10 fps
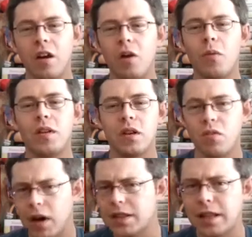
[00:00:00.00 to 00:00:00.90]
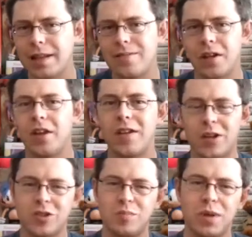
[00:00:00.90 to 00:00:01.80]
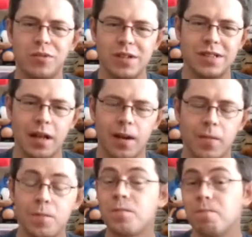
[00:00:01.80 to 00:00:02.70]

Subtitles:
Or was I right to leave it and not just be a reseller?